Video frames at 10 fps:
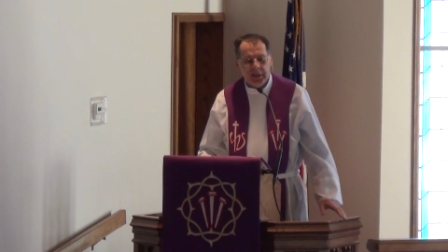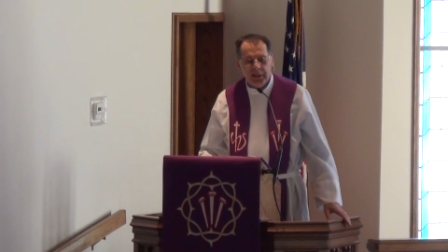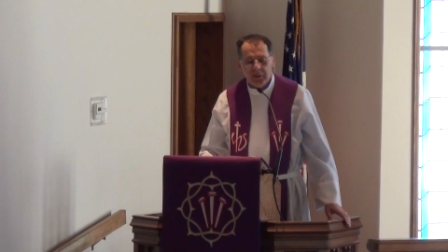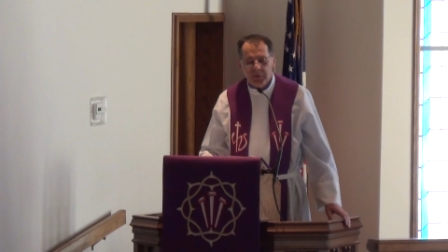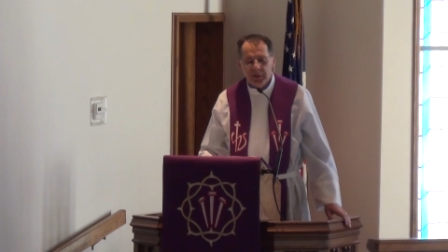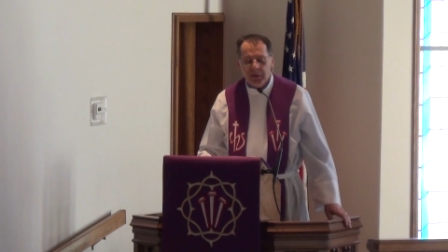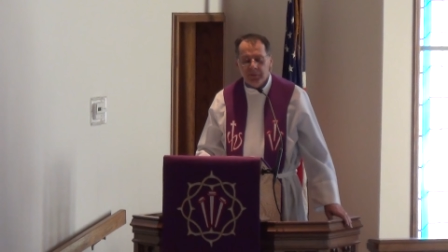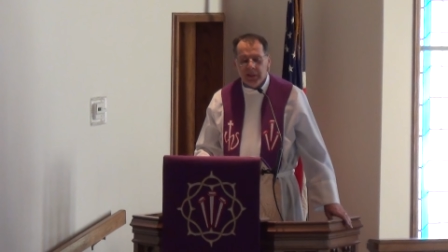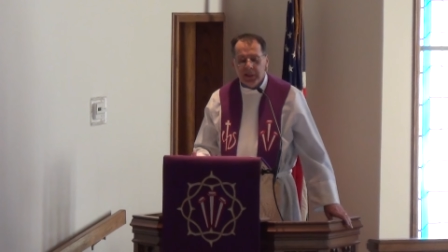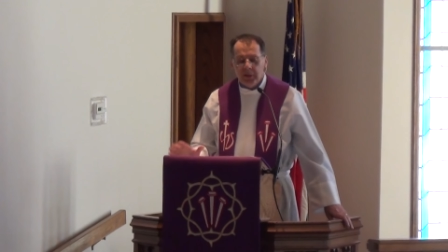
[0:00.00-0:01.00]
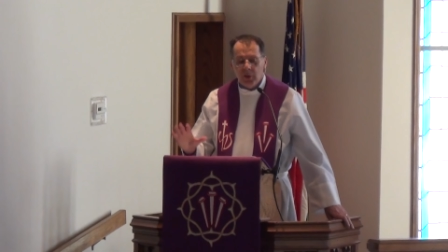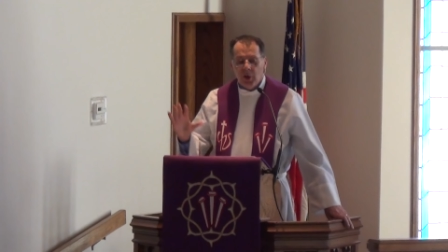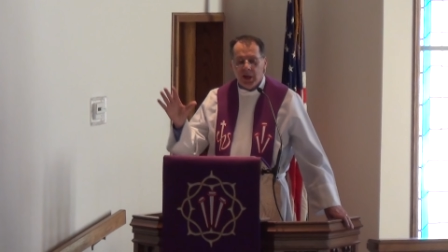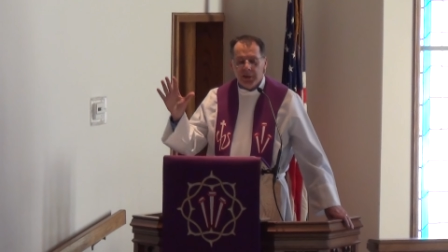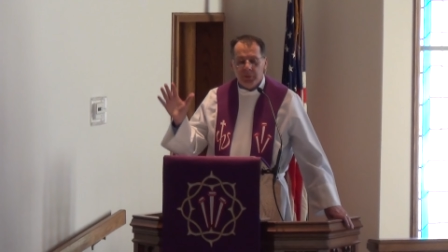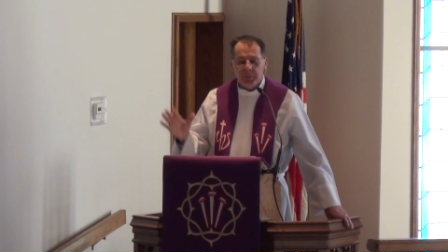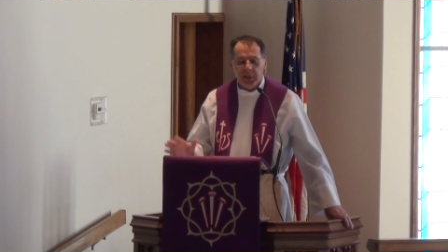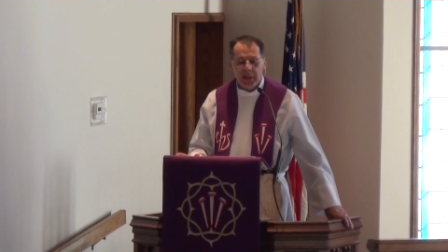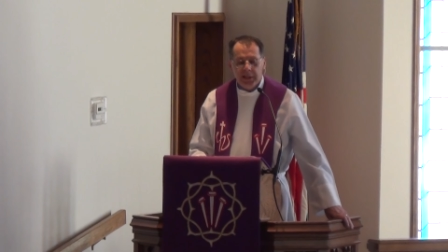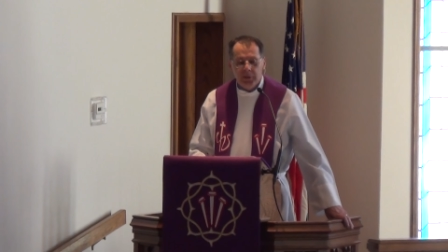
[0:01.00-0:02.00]
he doesn't give any thought to
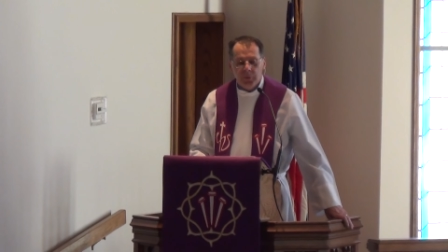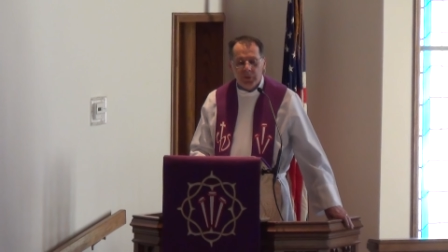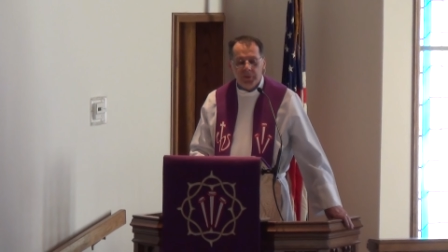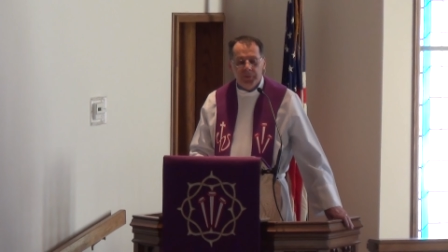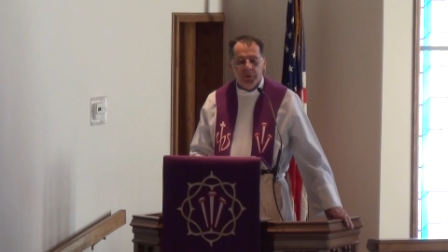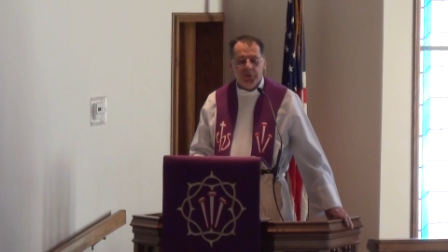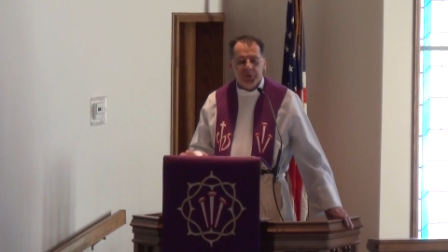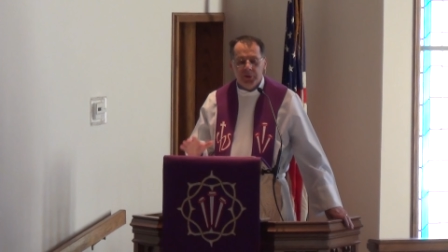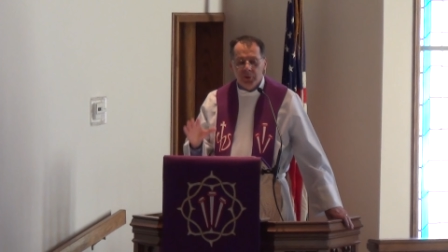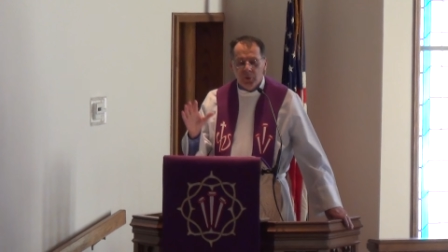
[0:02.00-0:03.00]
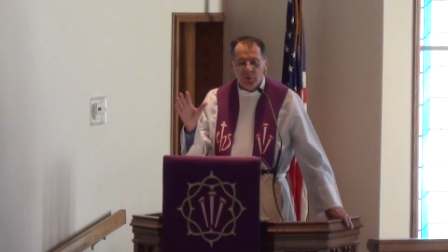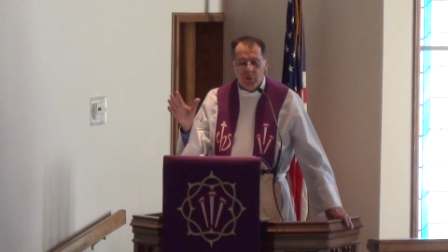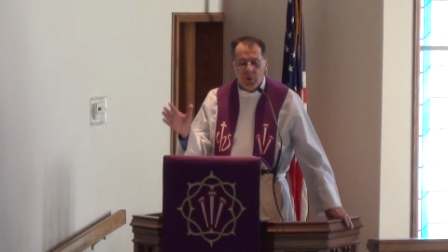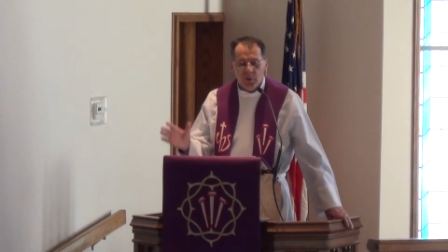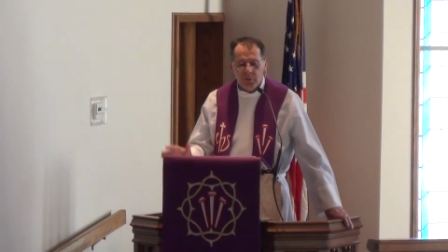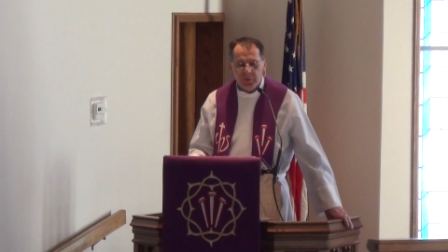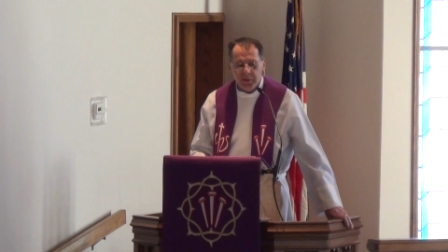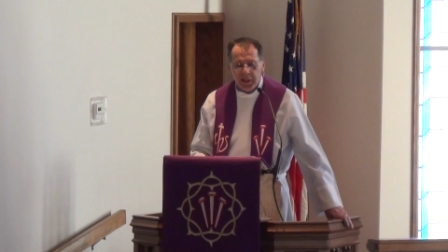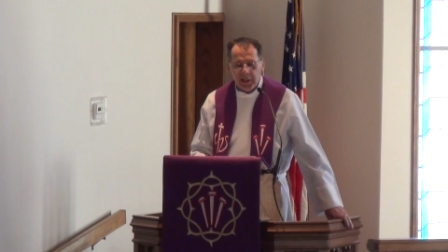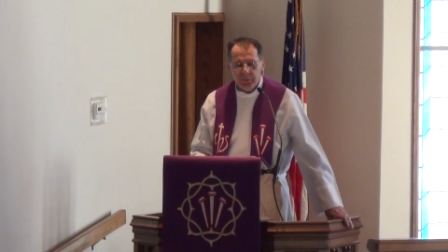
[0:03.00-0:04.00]
planning for the future, no goals.
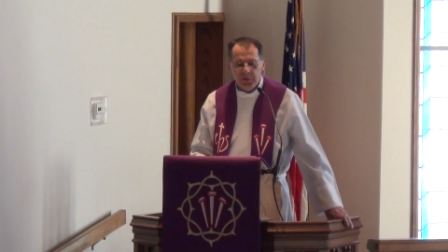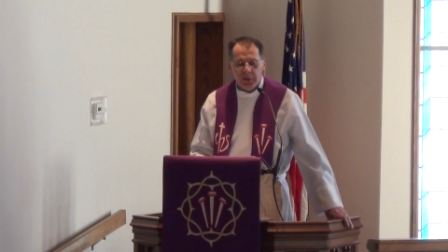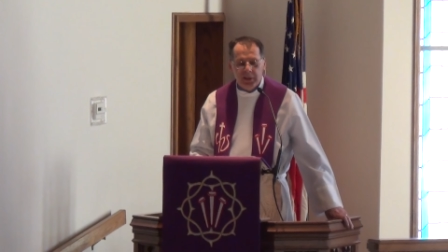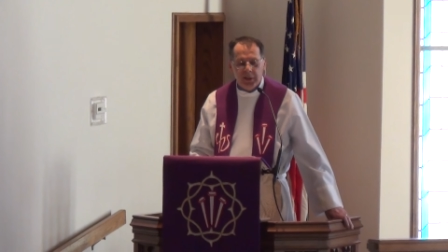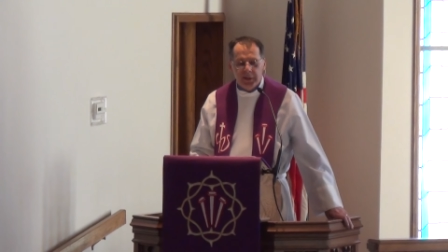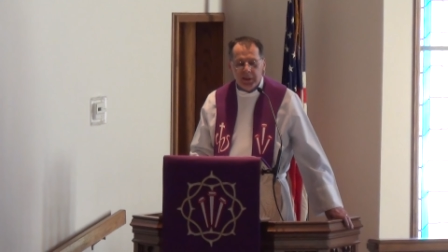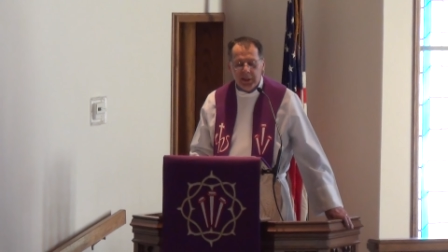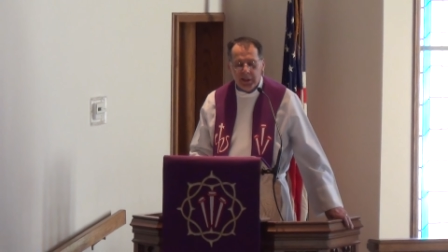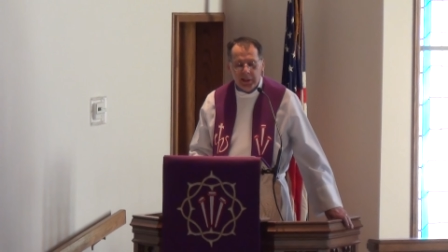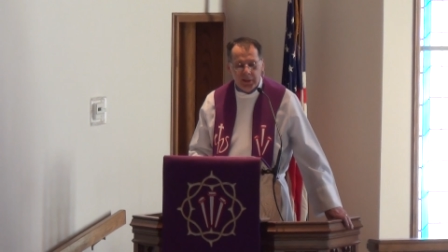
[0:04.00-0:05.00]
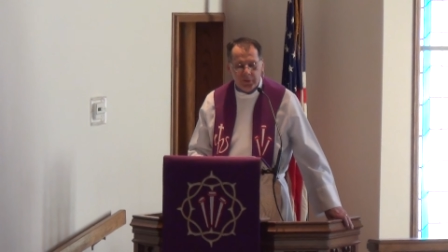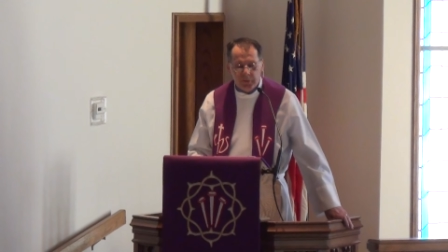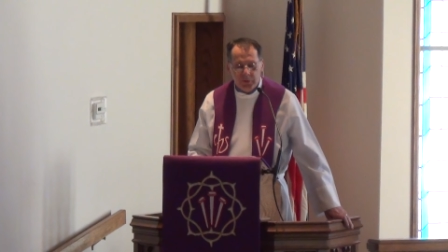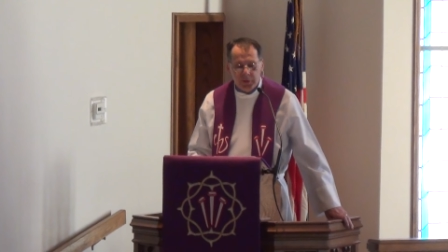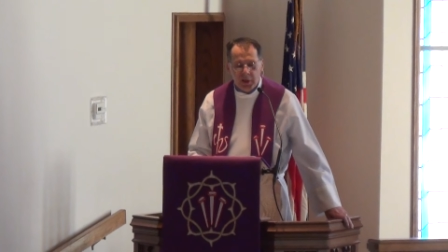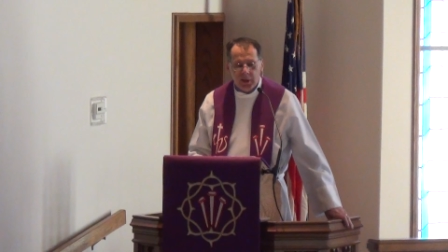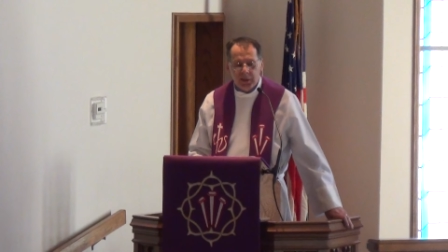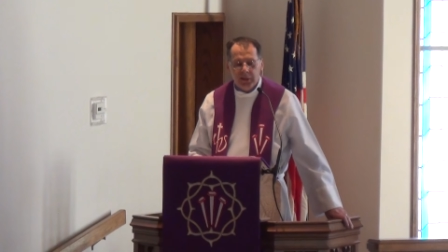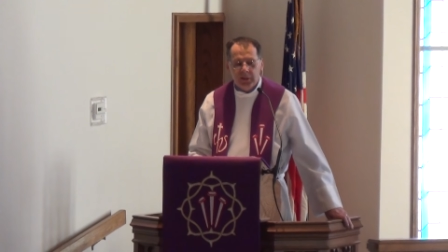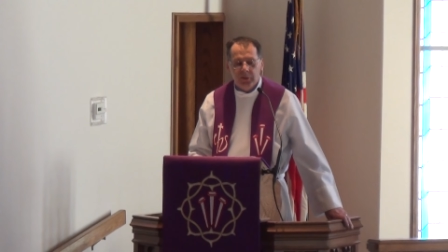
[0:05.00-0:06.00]
He aims at nothing and he hits the
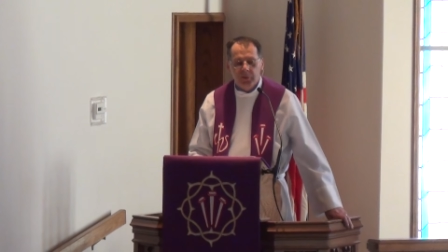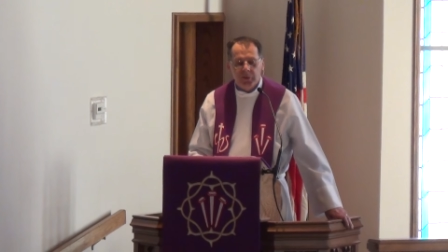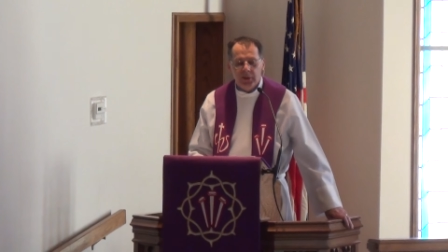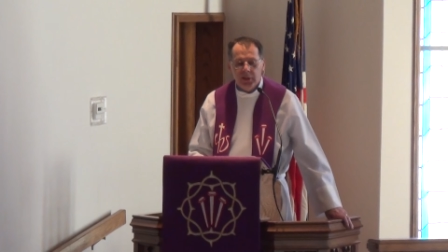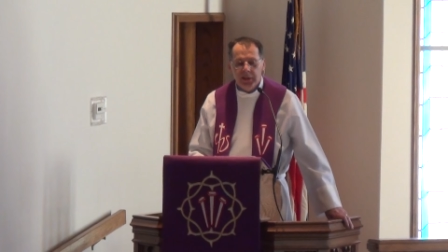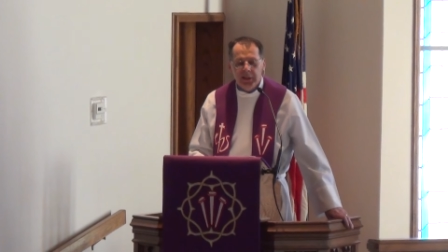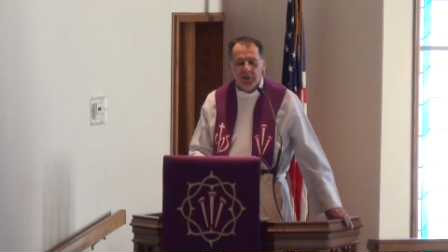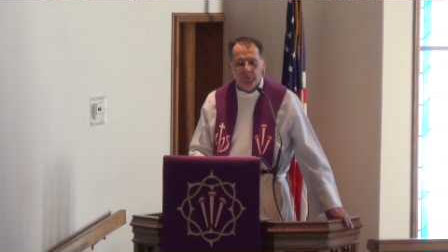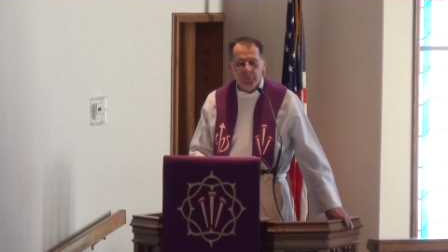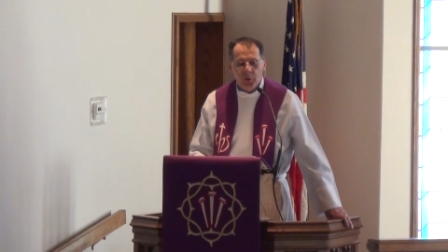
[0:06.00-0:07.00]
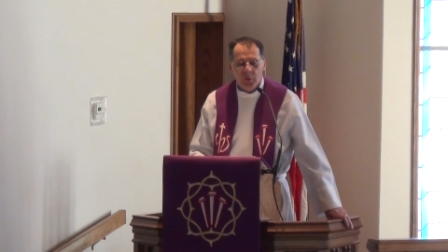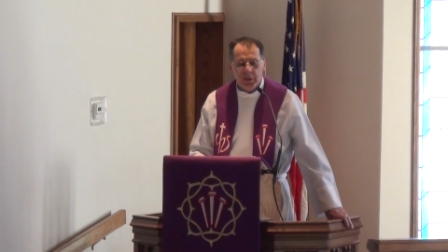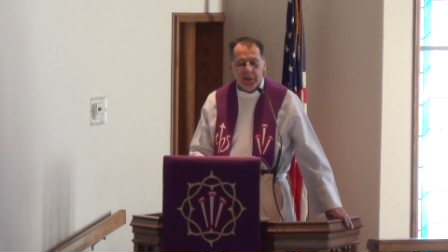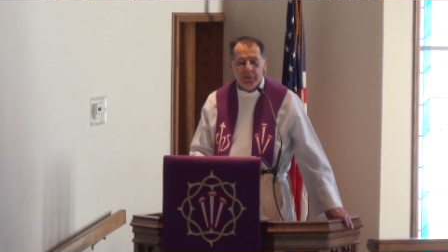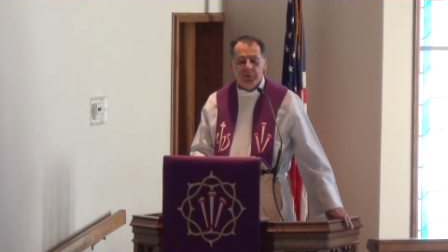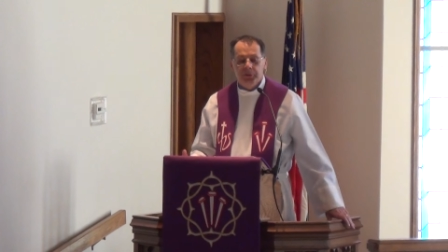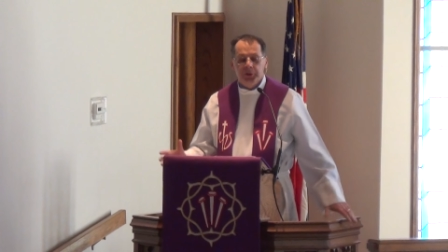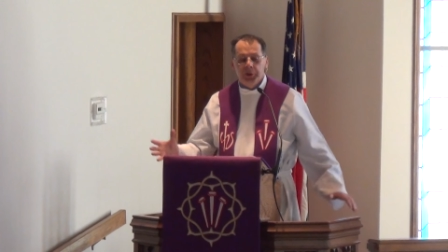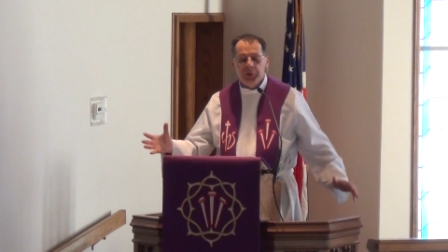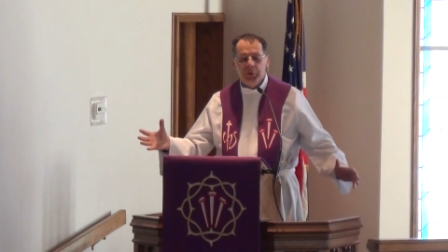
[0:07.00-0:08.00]
target, and suddenly he is broke and he's a
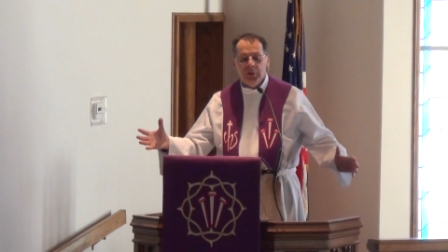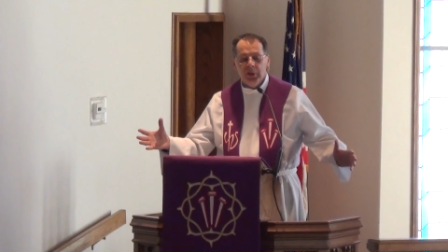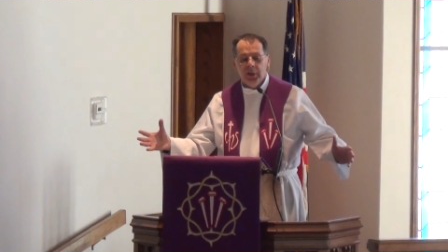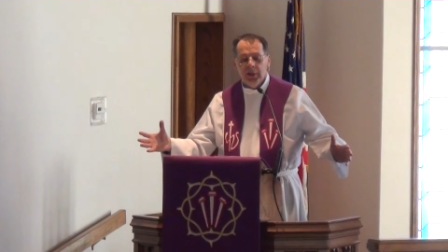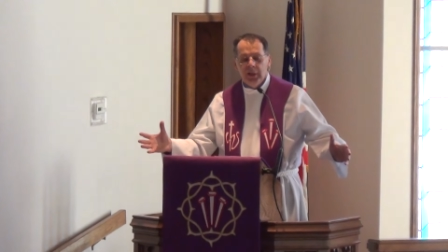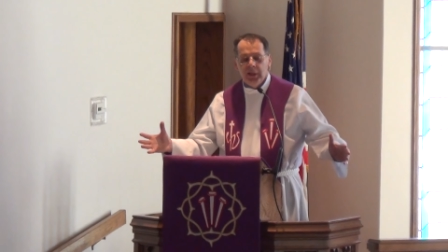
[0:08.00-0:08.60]
Jew.